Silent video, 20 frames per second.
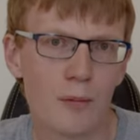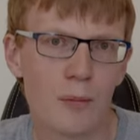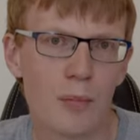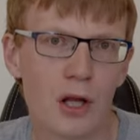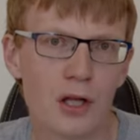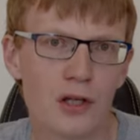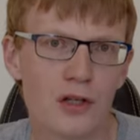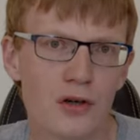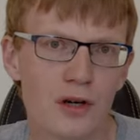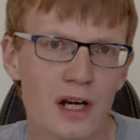
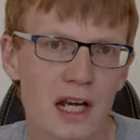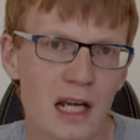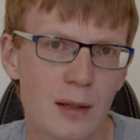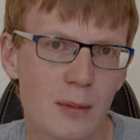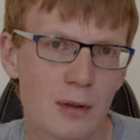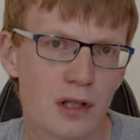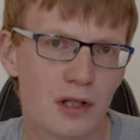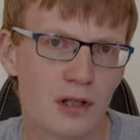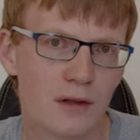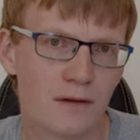but you're
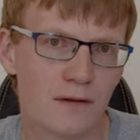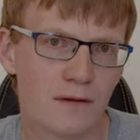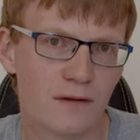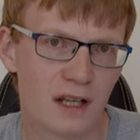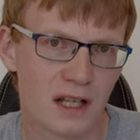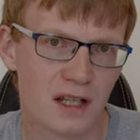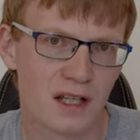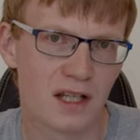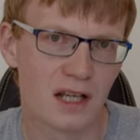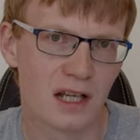able to
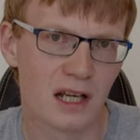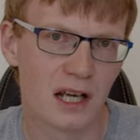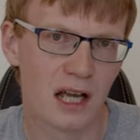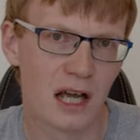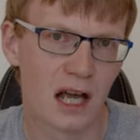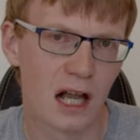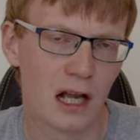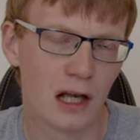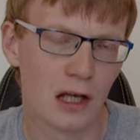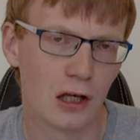fit
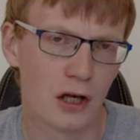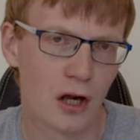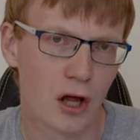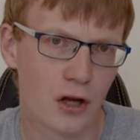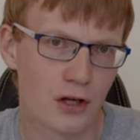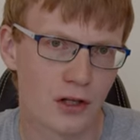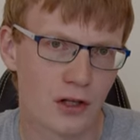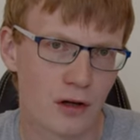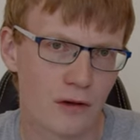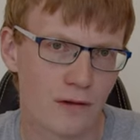a
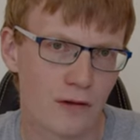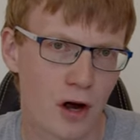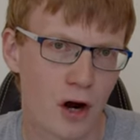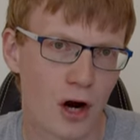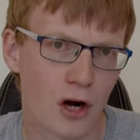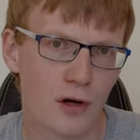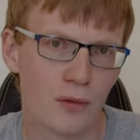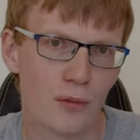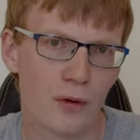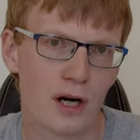lot of
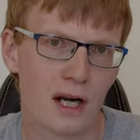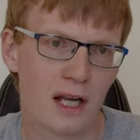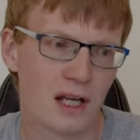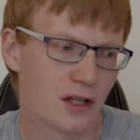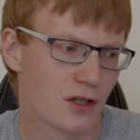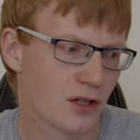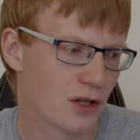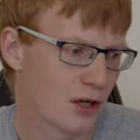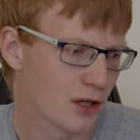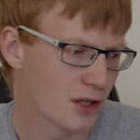hardware
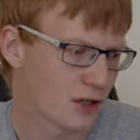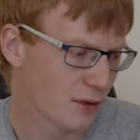into it.